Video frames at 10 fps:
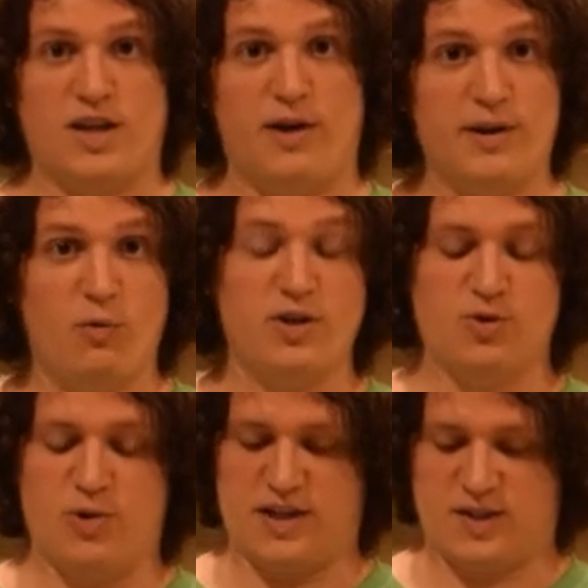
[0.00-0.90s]
now we want
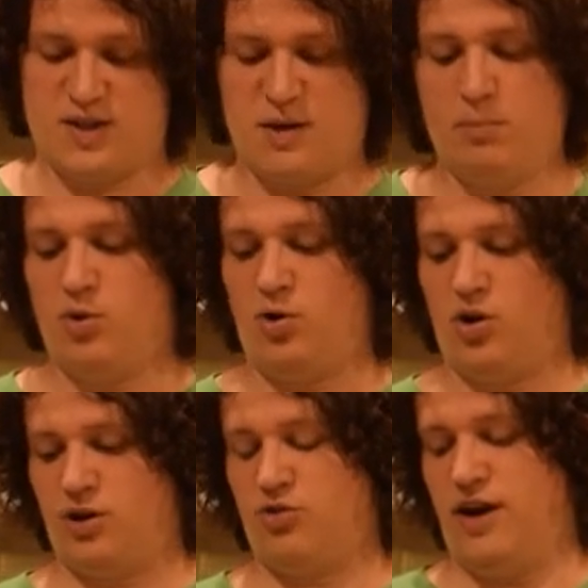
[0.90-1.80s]
to assemble
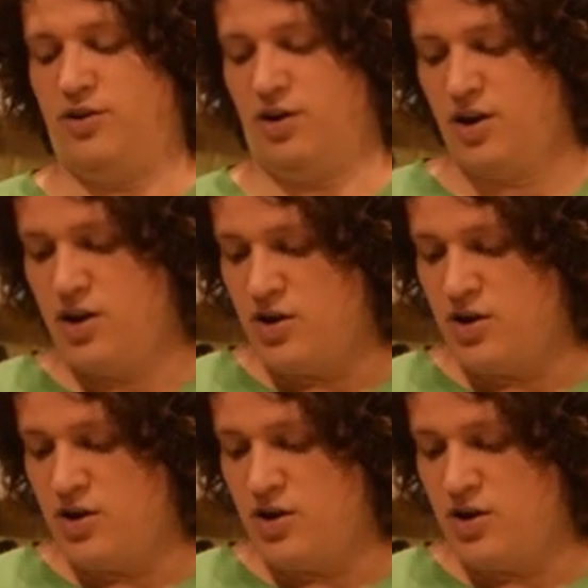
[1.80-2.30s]
our grinder.